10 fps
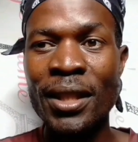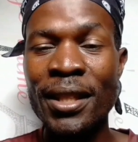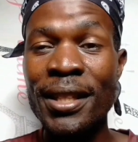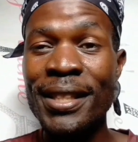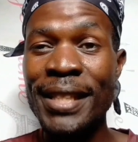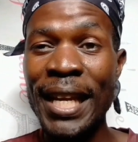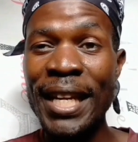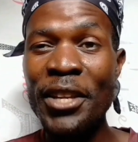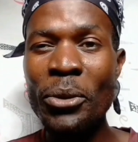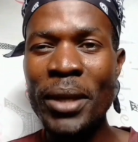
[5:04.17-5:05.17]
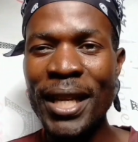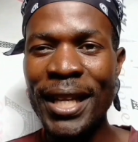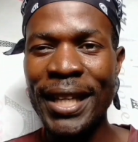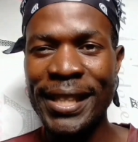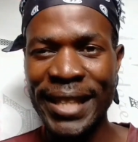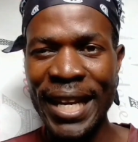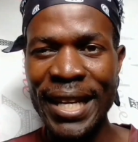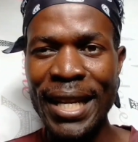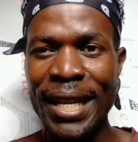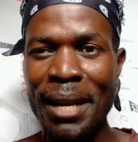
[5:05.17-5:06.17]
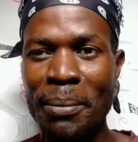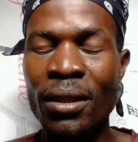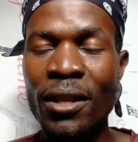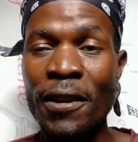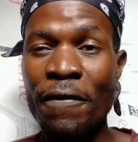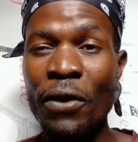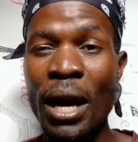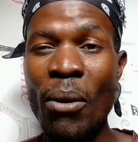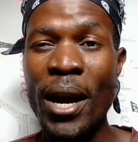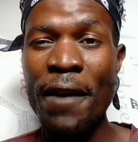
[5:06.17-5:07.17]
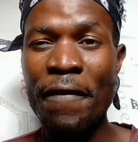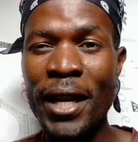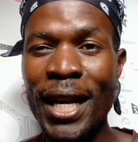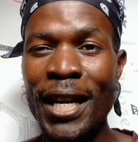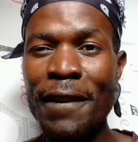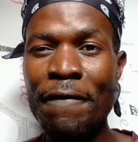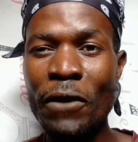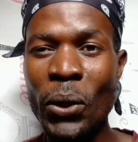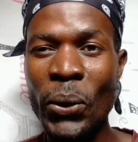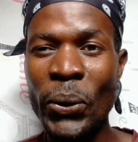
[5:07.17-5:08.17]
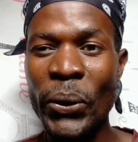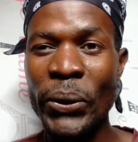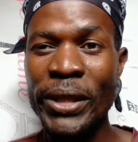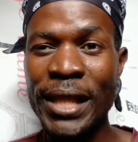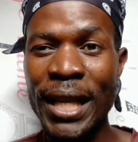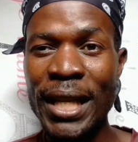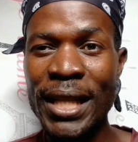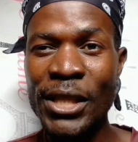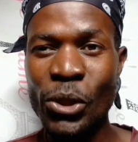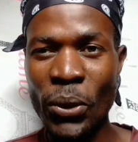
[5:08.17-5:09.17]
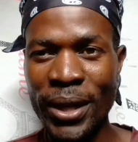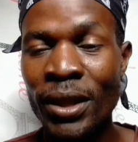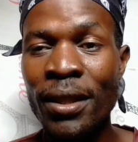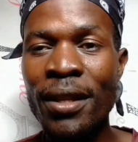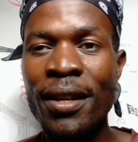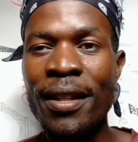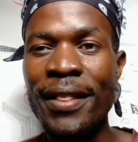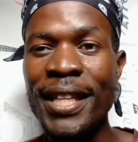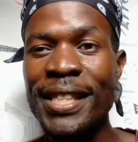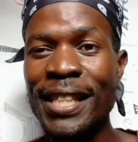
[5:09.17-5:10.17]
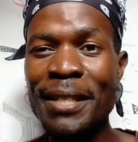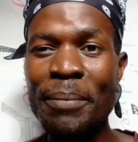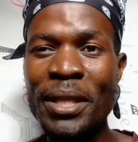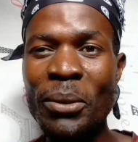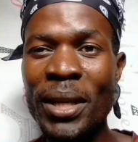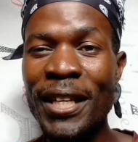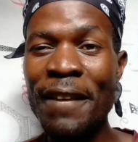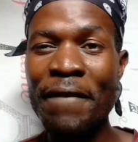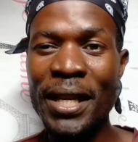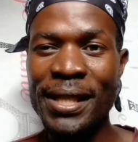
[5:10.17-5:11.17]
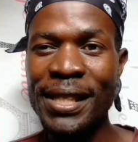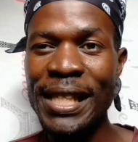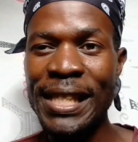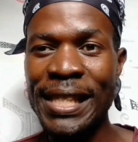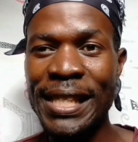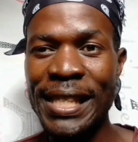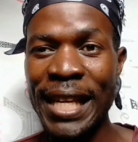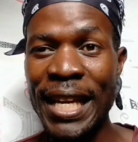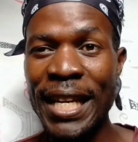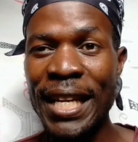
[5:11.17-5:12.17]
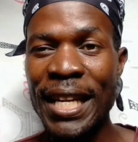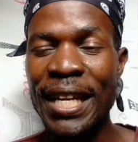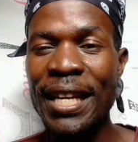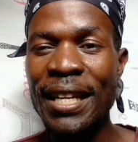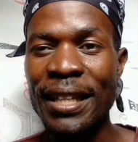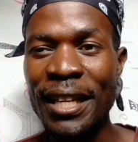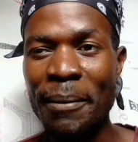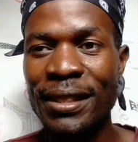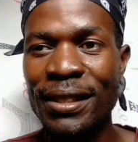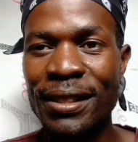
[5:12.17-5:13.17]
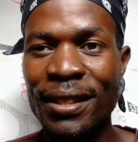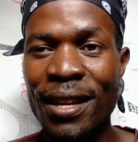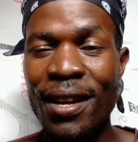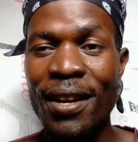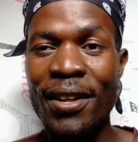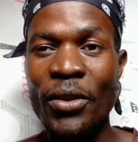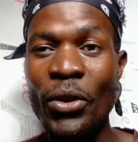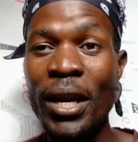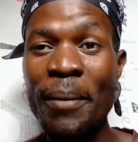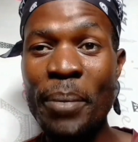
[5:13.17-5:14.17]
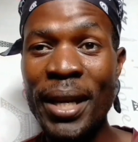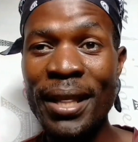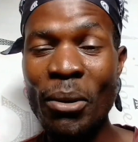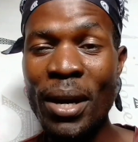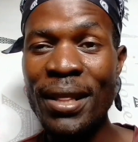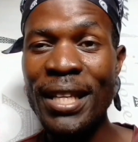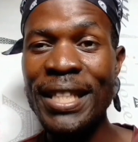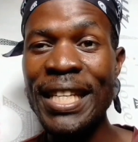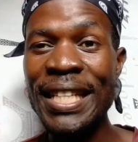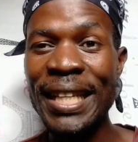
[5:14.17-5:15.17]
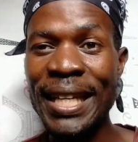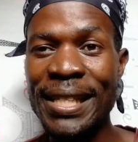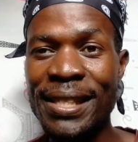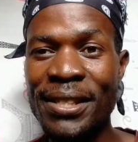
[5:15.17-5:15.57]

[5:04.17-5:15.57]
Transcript: 10 unique channel names for our African folk tale stories. Then ChatGPT will give us these 10 names. You can pick the one that interests you.